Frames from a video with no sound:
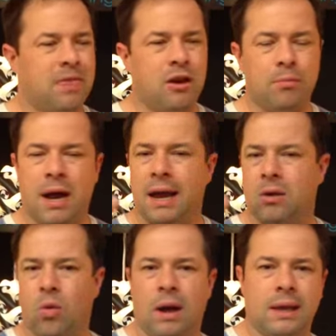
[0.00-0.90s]
they're
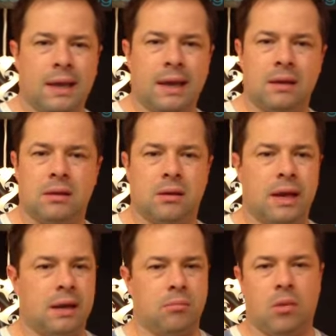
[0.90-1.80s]
buying one kit, they're
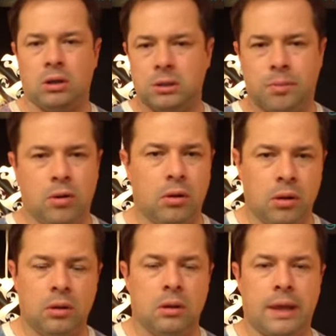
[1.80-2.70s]
getting multiple